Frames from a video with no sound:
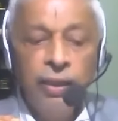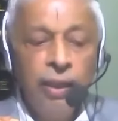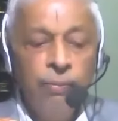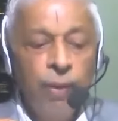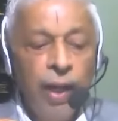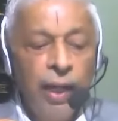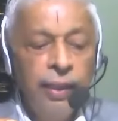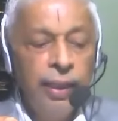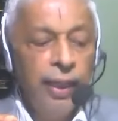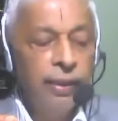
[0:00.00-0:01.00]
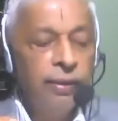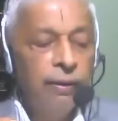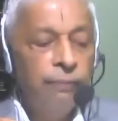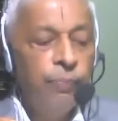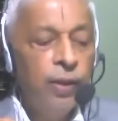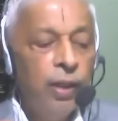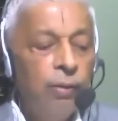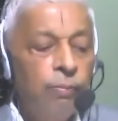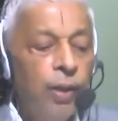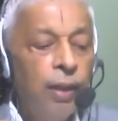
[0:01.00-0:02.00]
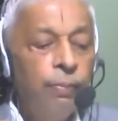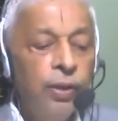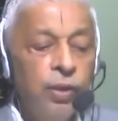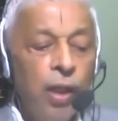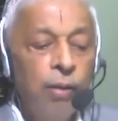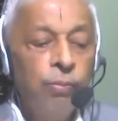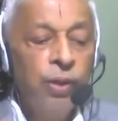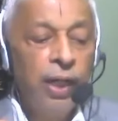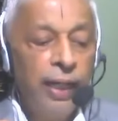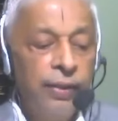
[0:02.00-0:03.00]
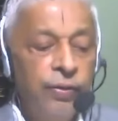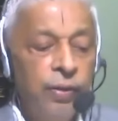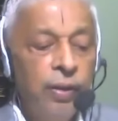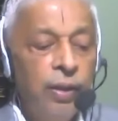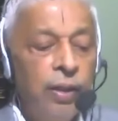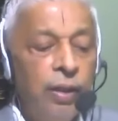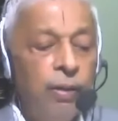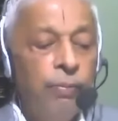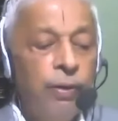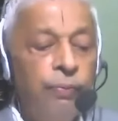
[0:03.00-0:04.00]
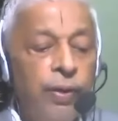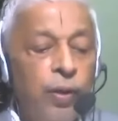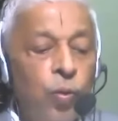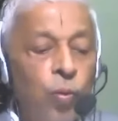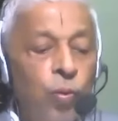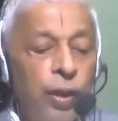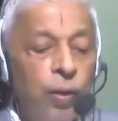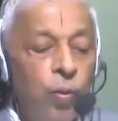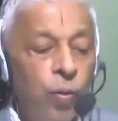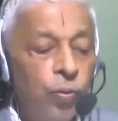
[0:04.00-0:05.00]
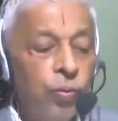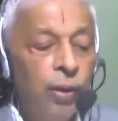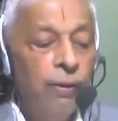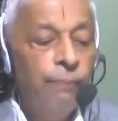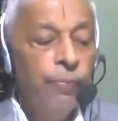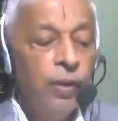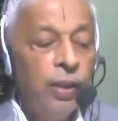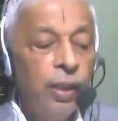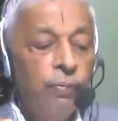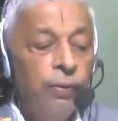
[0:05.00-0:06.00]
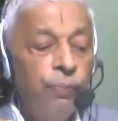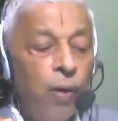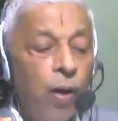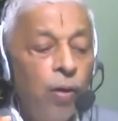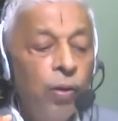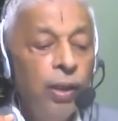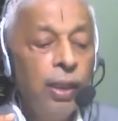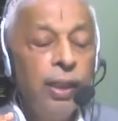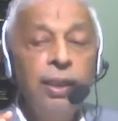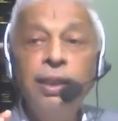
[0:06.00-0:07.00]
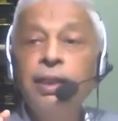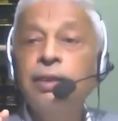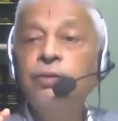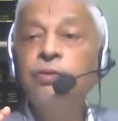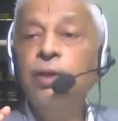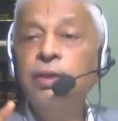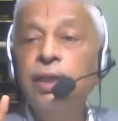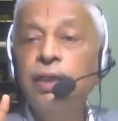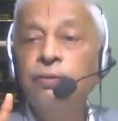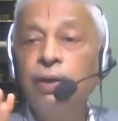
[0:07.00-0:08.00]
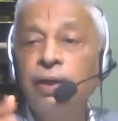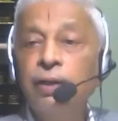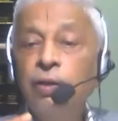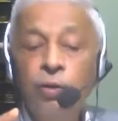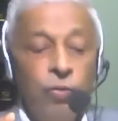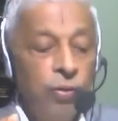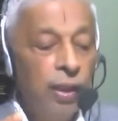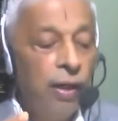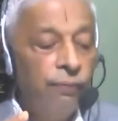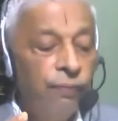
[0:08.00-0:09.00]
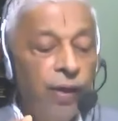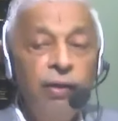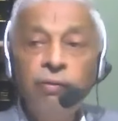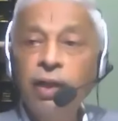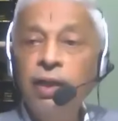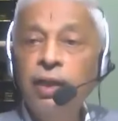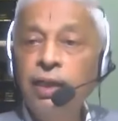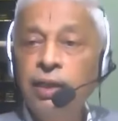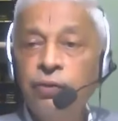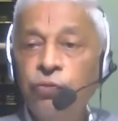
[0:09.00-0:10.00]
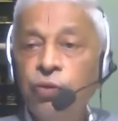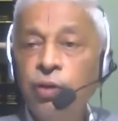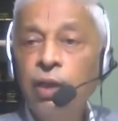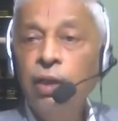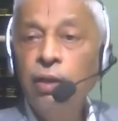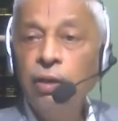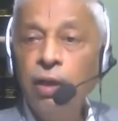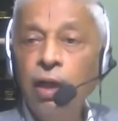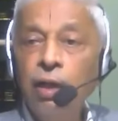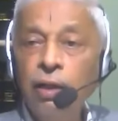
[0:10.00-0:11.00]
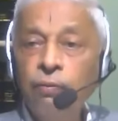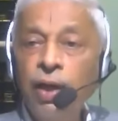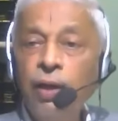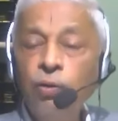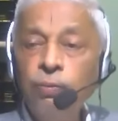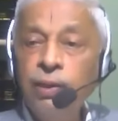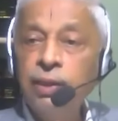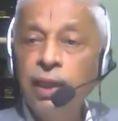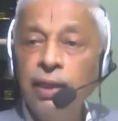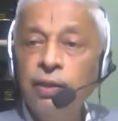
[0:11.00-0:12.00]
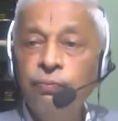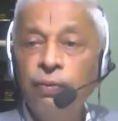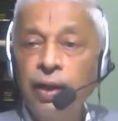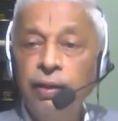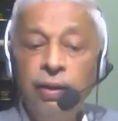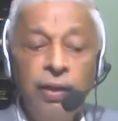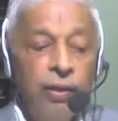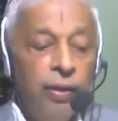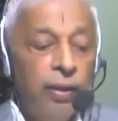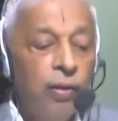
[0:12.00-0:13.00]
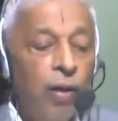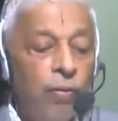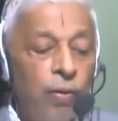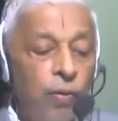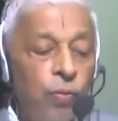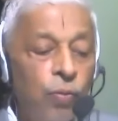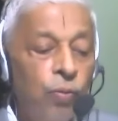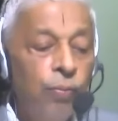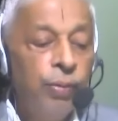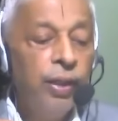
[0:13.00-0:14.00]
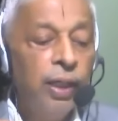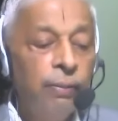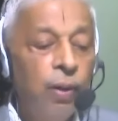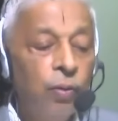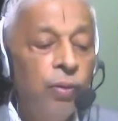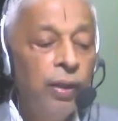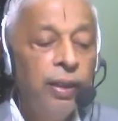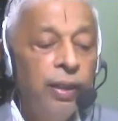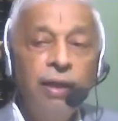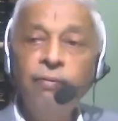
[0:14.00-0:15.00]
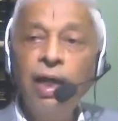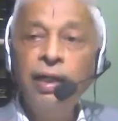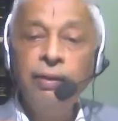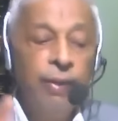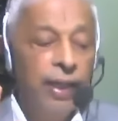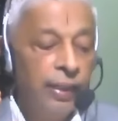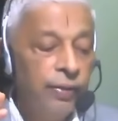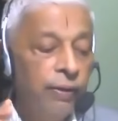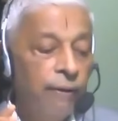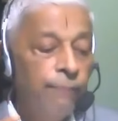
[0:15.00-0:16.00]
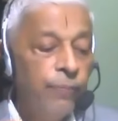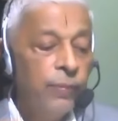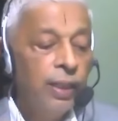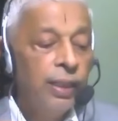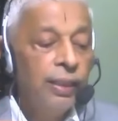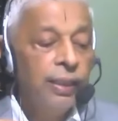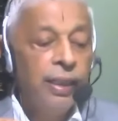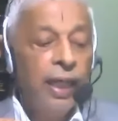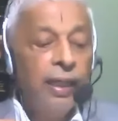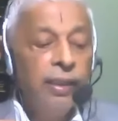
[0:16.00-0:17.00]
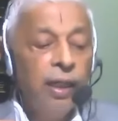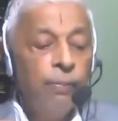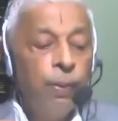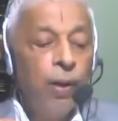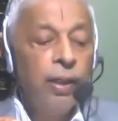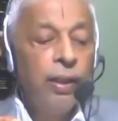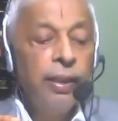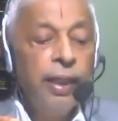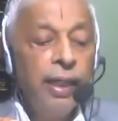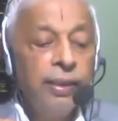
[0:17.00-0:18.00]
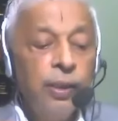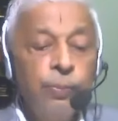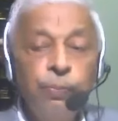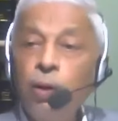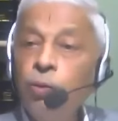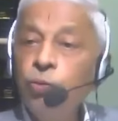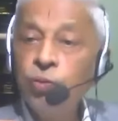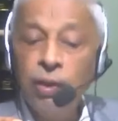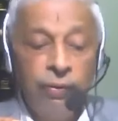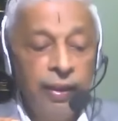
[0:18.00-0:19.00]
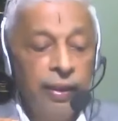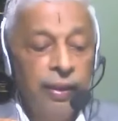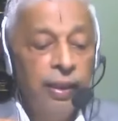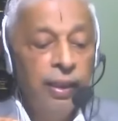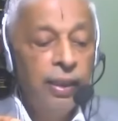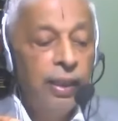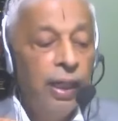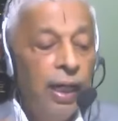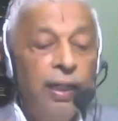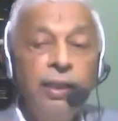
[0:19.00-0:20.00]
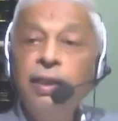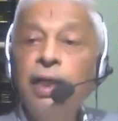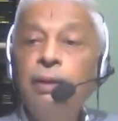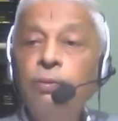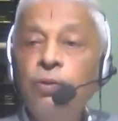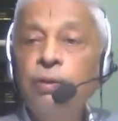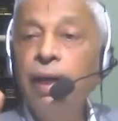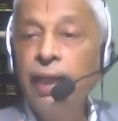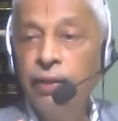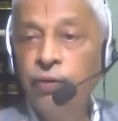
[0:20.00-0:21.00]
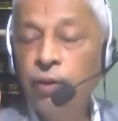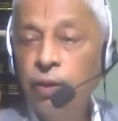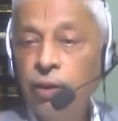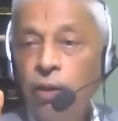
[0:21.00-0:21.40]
A marriage may be solemnized between two Hindus if the following conditions are satisfied. So there are five conditions that are required to be satisfied in order to bring about a valid marriage. Neither party has a spouse living at the time of the marriage.